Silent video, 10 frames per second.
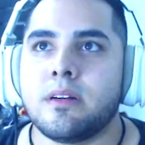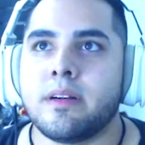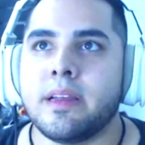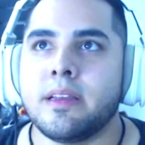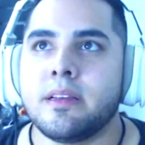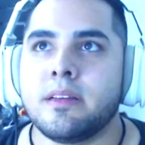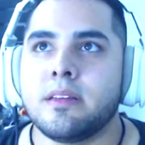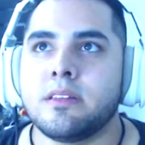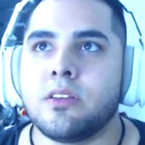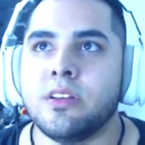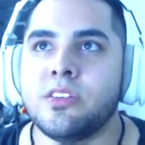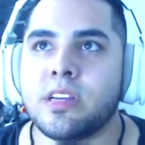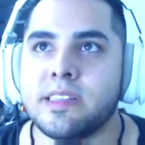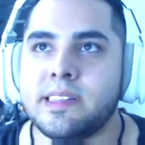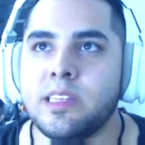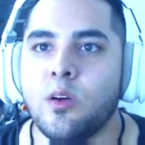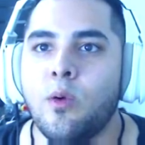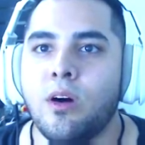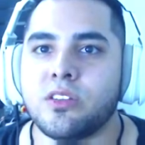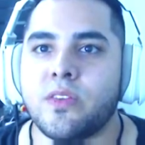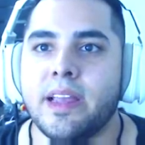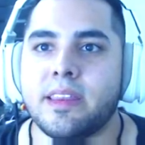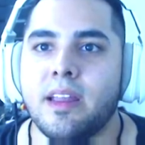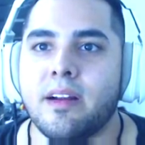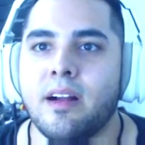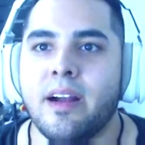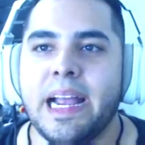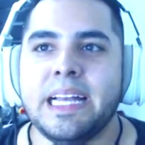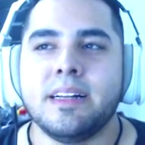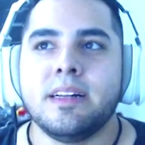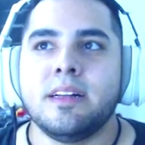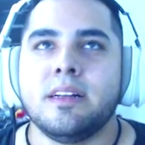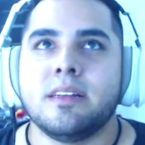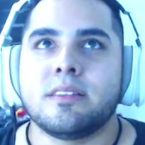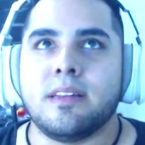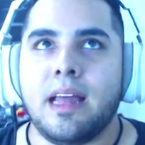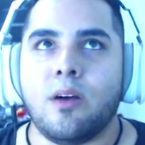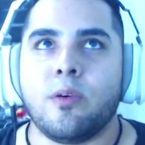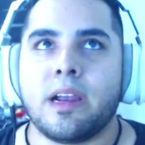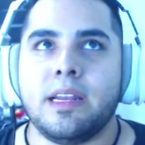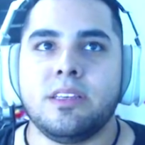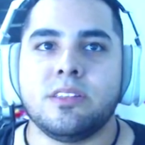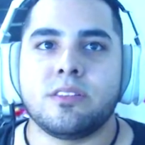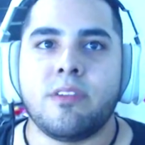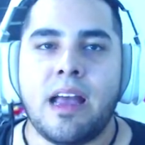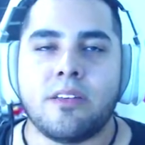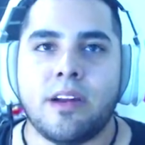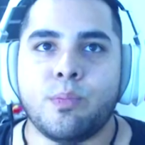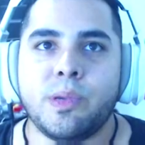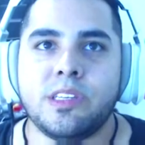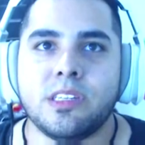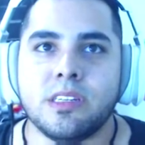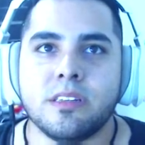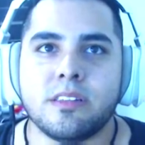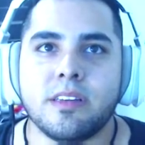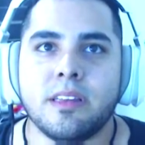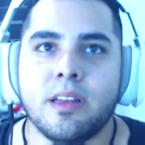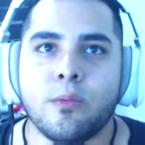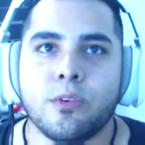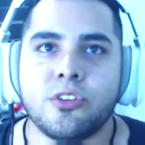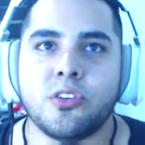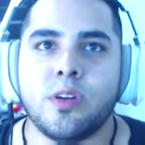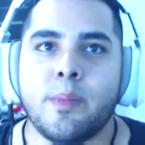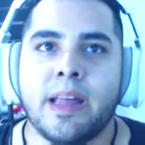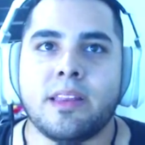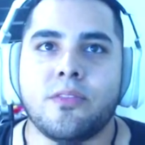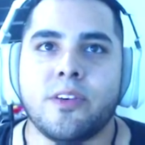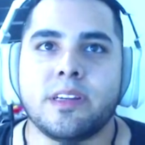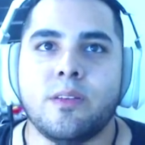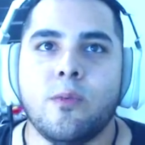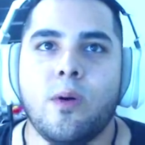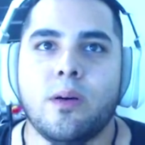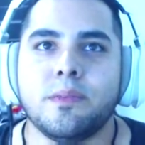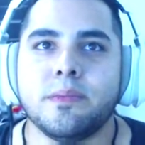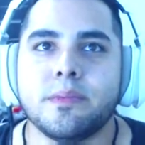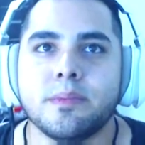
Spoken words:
Alright. So as you can see, the wall is right there. Alright. So now we're gonna just grab RPGs and then we'll shoot them at the freaking wall.